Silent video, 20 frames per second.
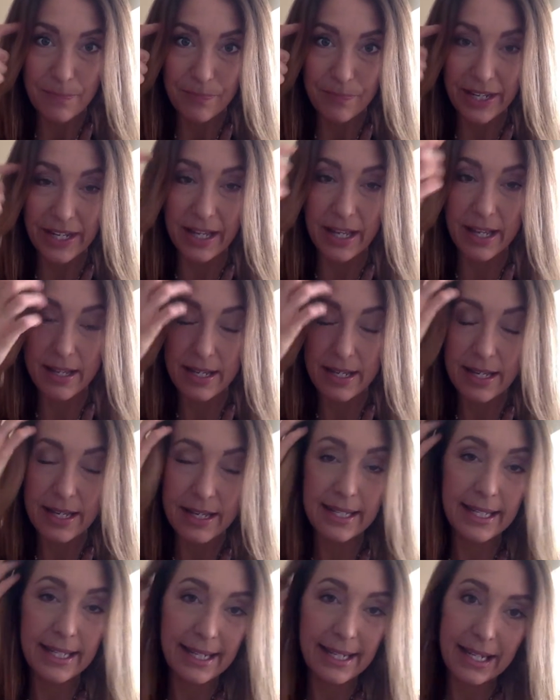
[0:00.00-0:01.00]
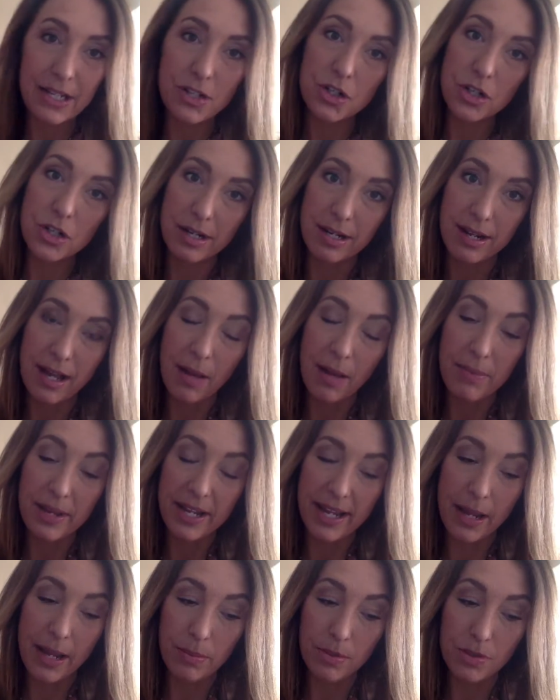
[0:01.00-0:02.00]
Like getting injured and not
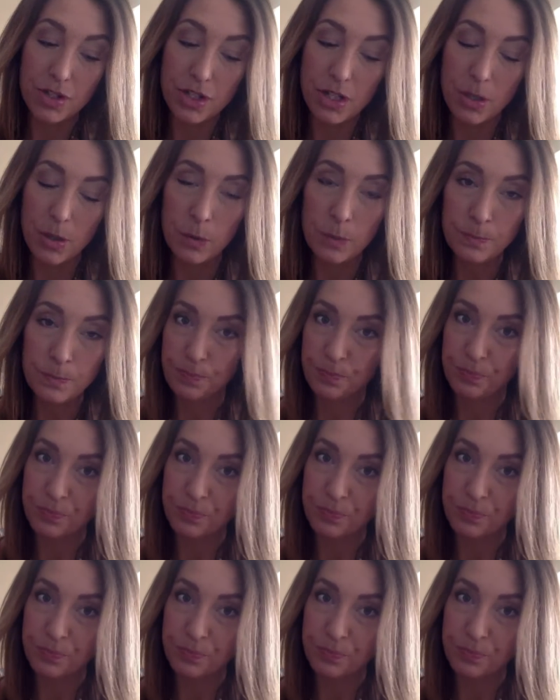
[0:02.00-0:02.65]
being able to